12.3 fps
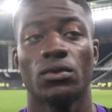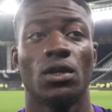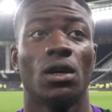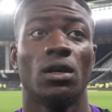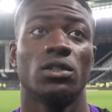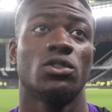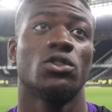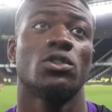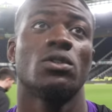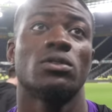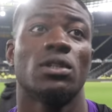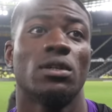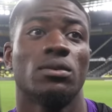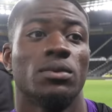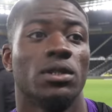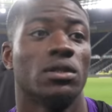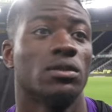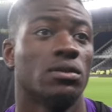of that. Yeah, it just shows that
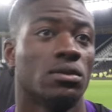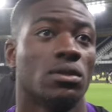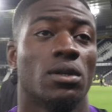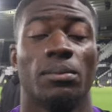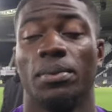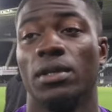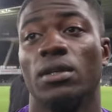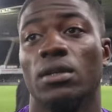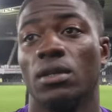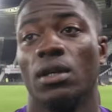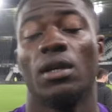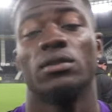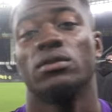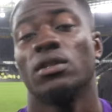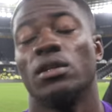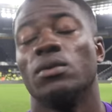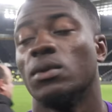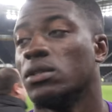we can compete against
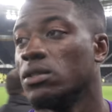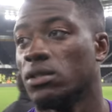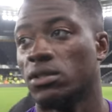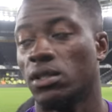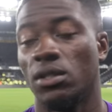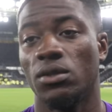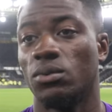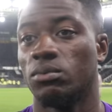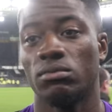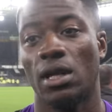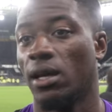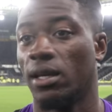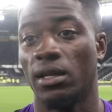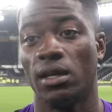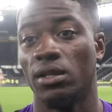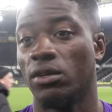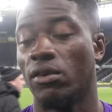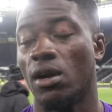anyone in this league, like at
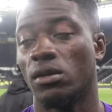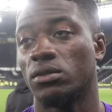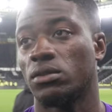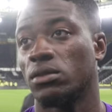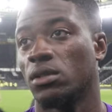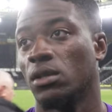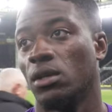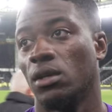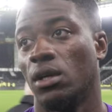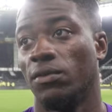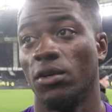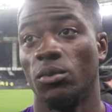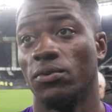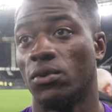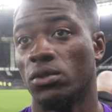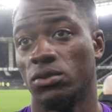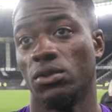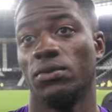any ground. I think we've
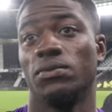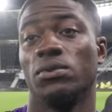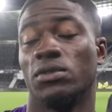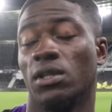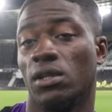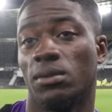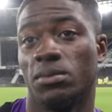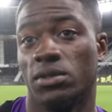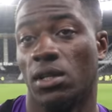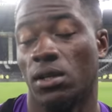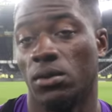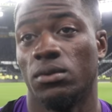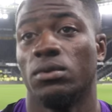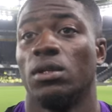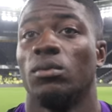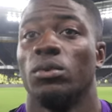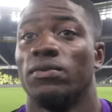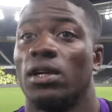gone to a few stadiums now
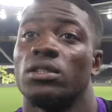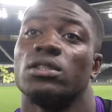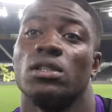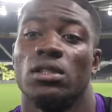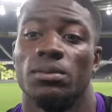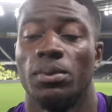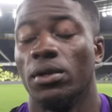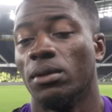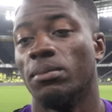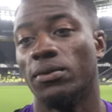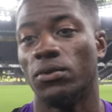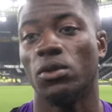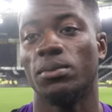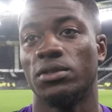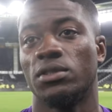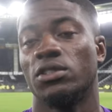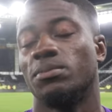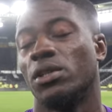and we've actually put in
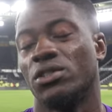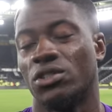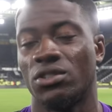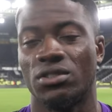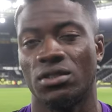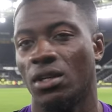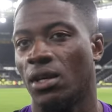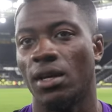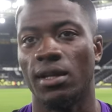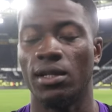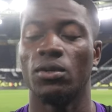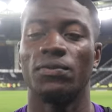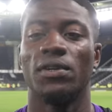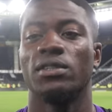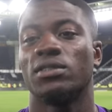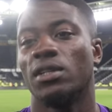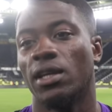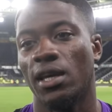performances, but it's just little
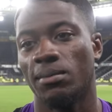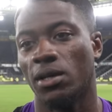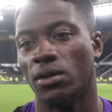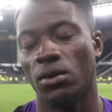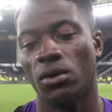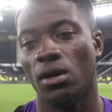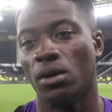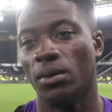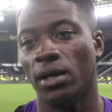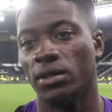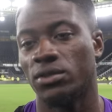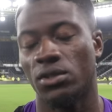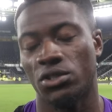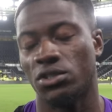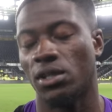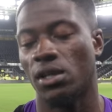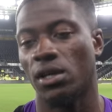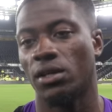things in the game that don't go our way, so it's
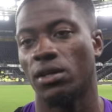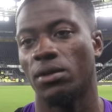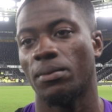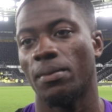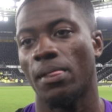just unlucky.